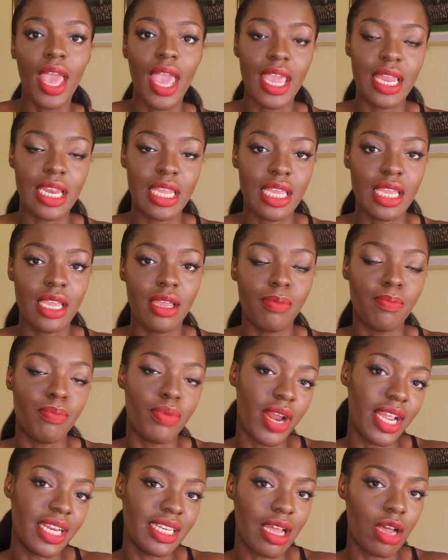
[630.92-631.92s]
any
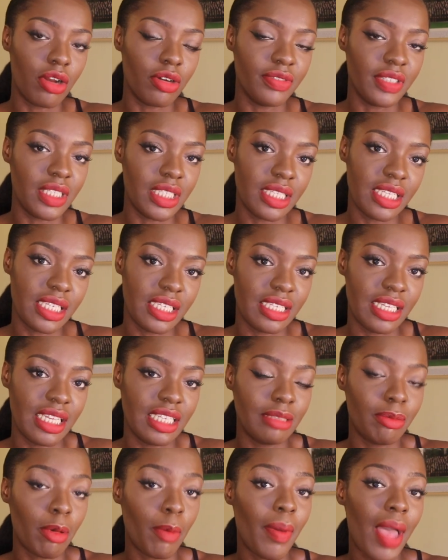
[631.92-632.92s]
breakdown of
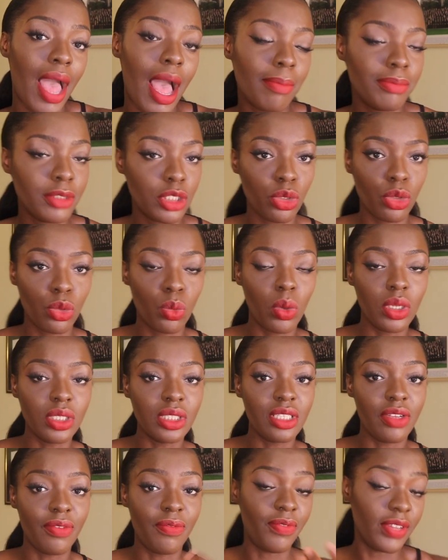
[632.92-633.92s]
statistics, but perhaps you'd
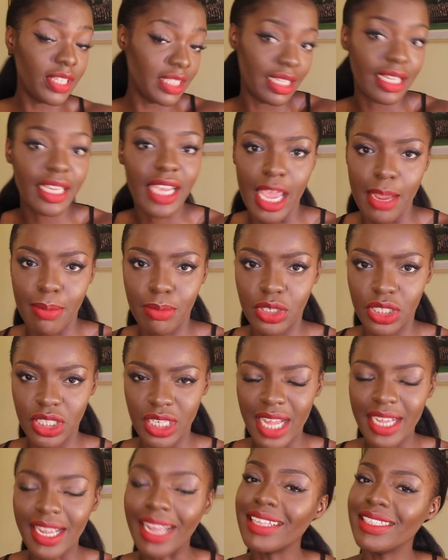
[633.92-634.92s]
want to visit
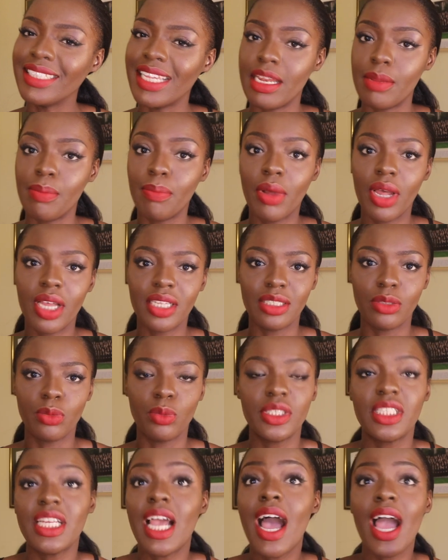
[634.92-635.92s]
Cambridge, like I said, in
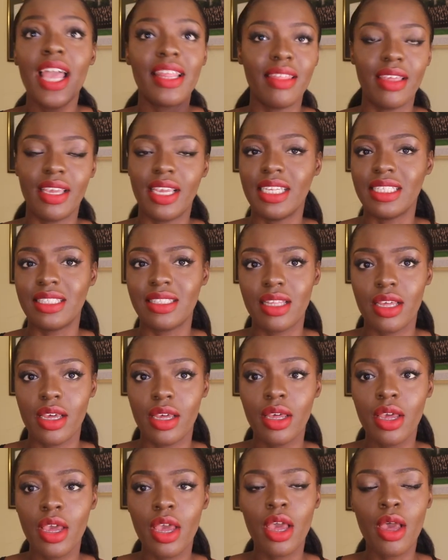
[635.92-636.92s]
person, which I think is the
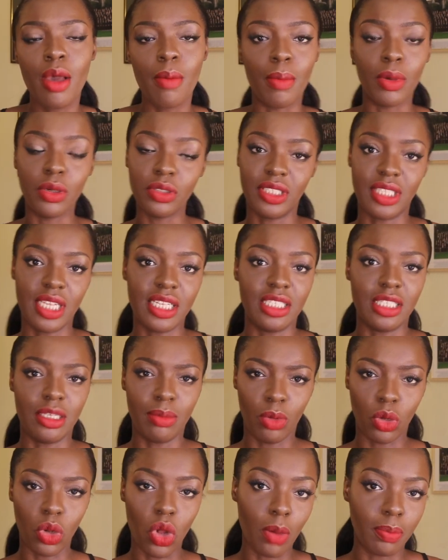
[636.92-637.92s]
most
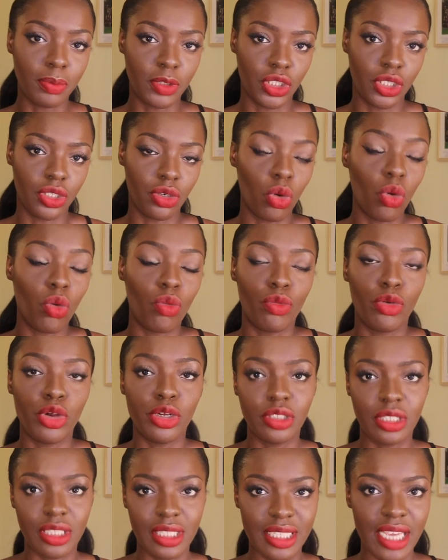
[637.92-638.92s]
sensible option or
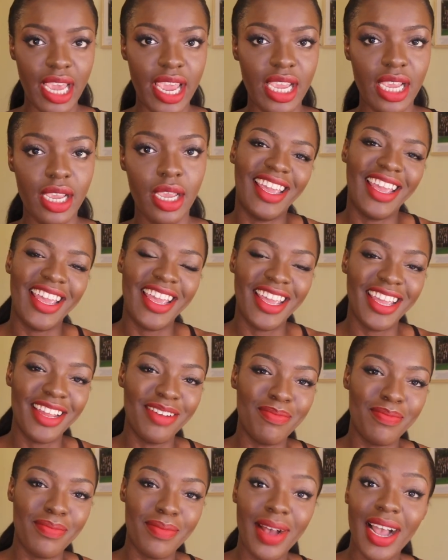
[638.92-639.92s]
route to take.
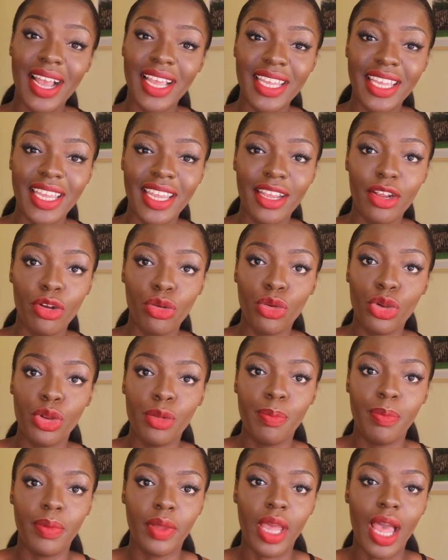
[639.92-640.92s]
In my year
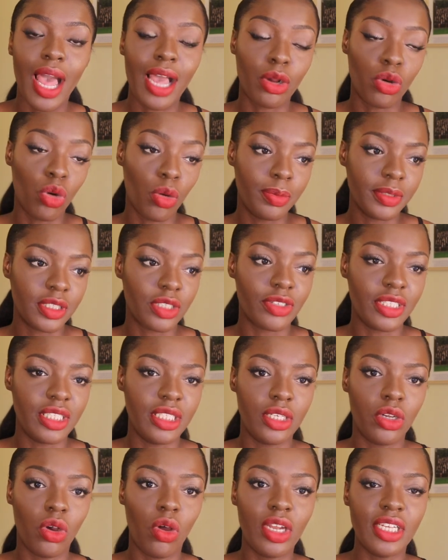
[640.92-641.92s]
group at Corpus
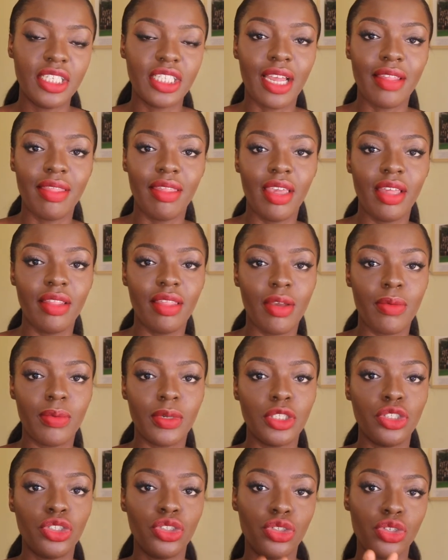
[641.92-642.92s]
Christi College, I think there
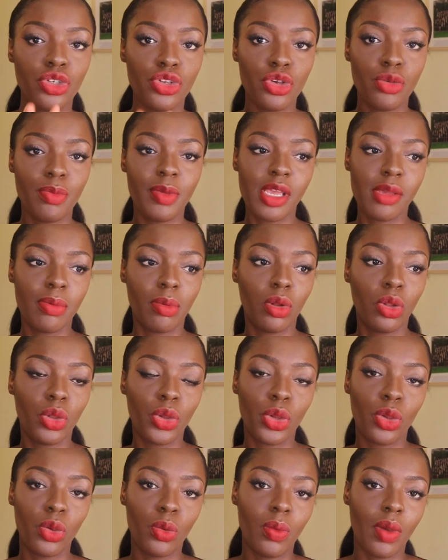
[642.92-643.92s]
were two people
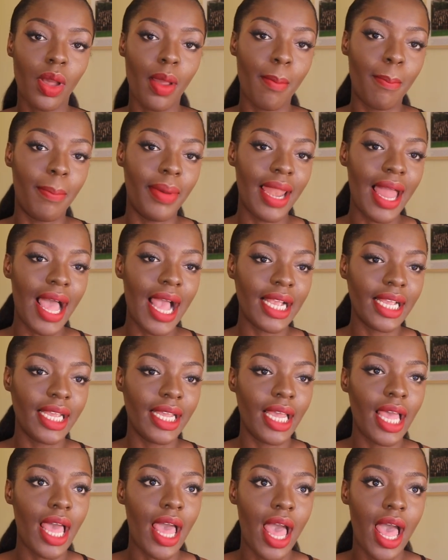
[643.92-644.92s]
who were black
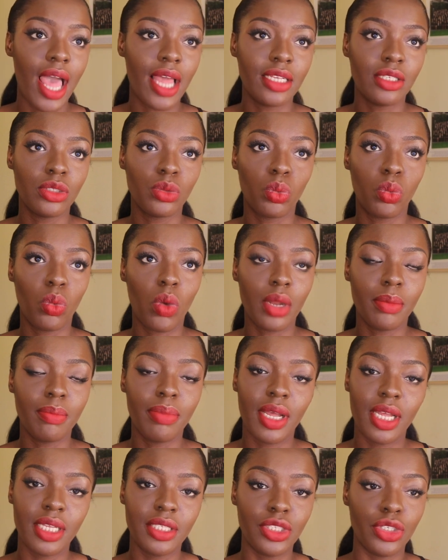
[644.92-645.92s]
and one
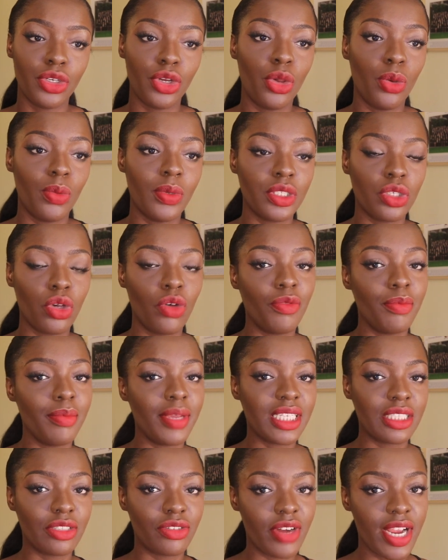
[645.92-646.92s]
person who was of
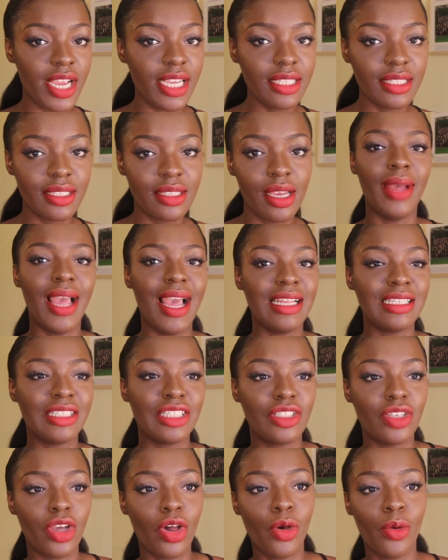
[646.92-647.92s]
mixed race. And
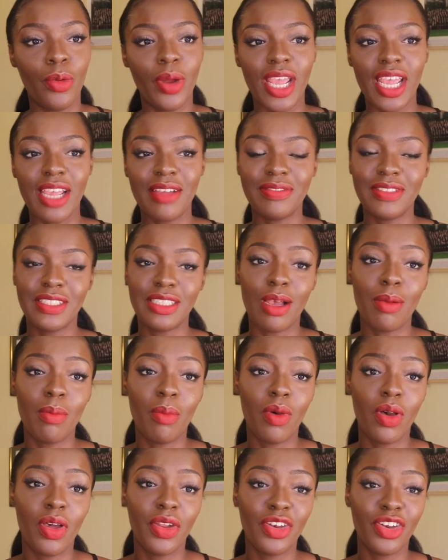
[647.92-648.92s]
so if
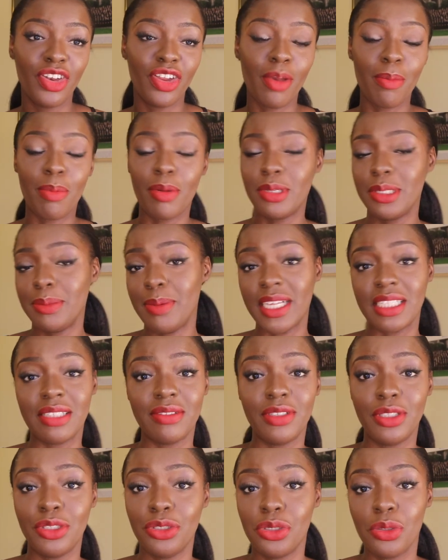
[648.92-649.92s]
someone, a
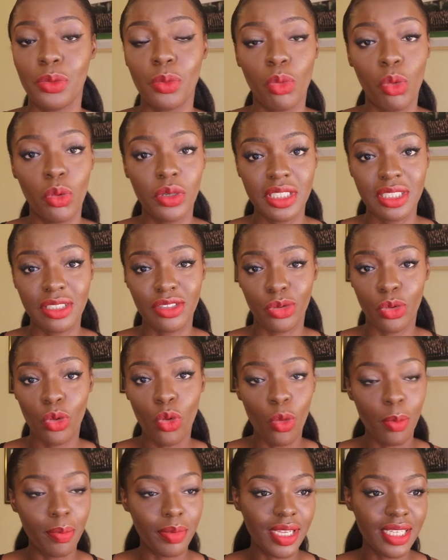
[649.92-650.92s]
prospective student, walked into
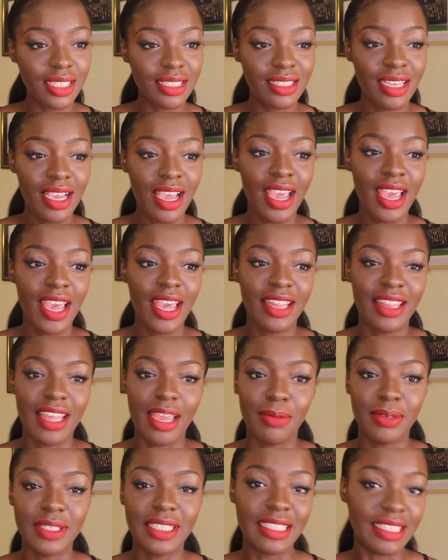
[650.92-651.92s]
Corpus,
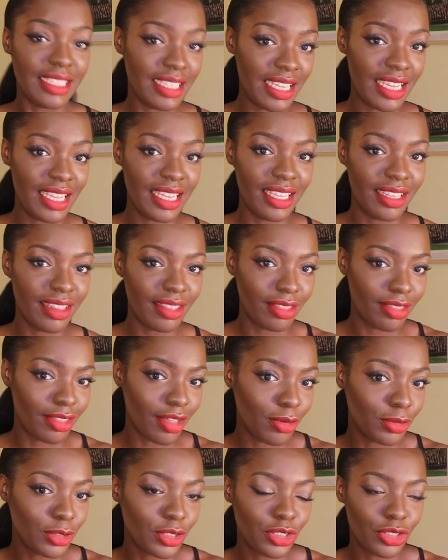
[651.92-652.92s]
they would see
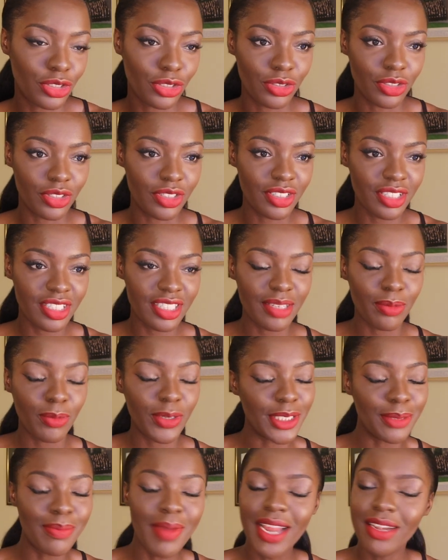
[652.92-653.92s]
those students,
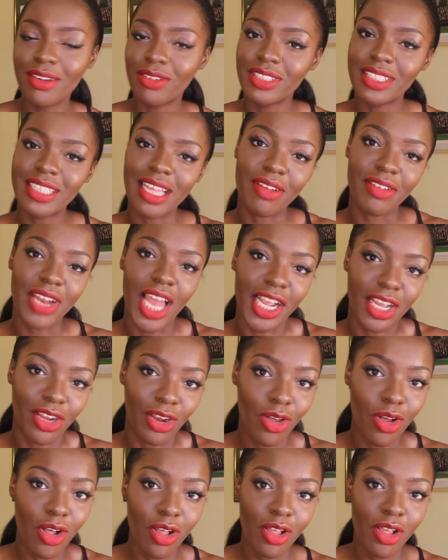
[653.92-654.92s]
which might not sound like a
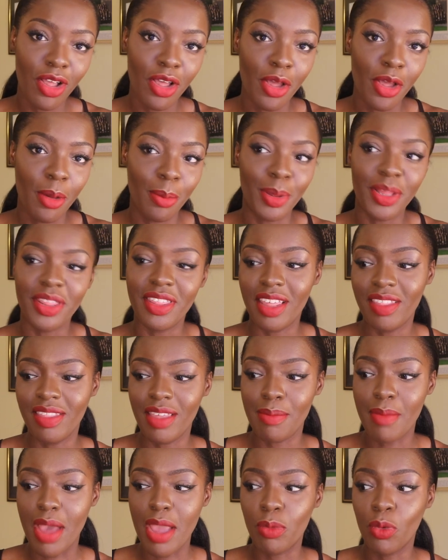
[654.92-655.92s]
lot, but then
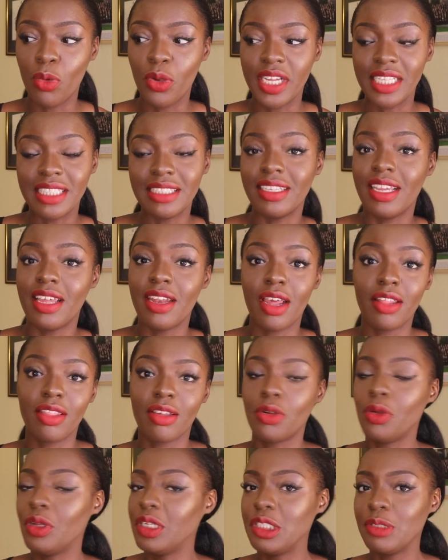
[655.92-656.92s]
they might walk into
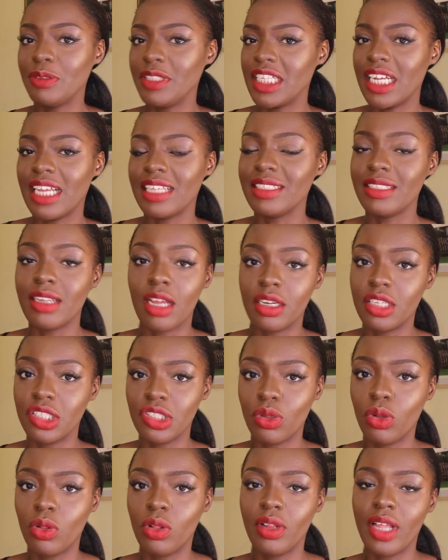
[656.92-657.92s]
another college which has none
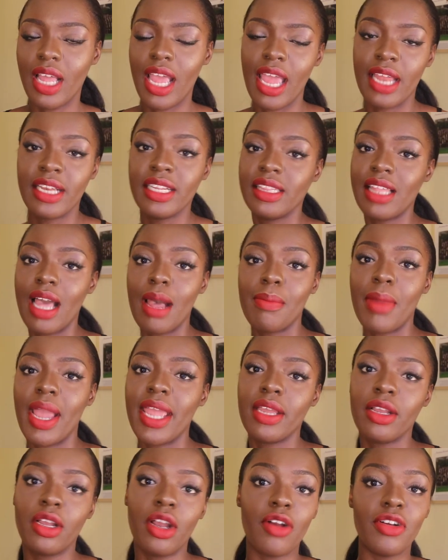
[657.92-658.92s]
at all and that
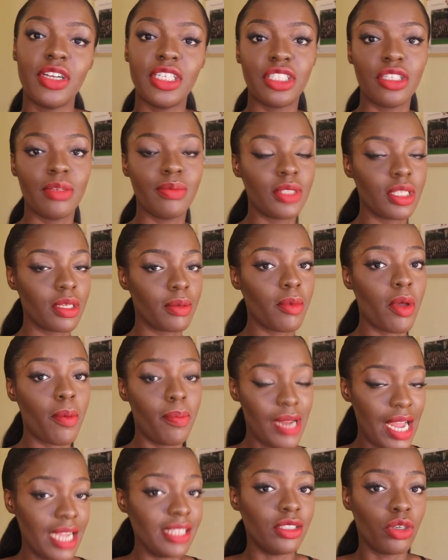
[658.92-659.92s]
might encourage them to
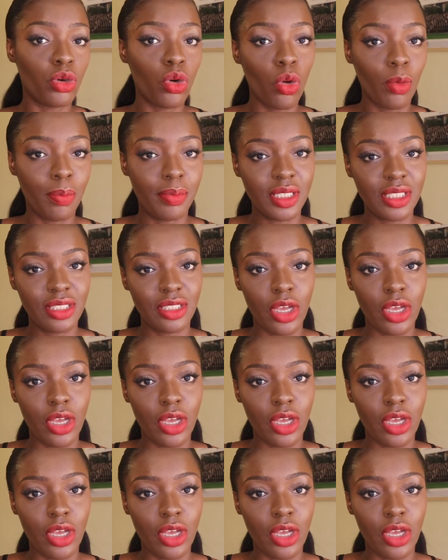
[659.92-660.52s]
apply to corpus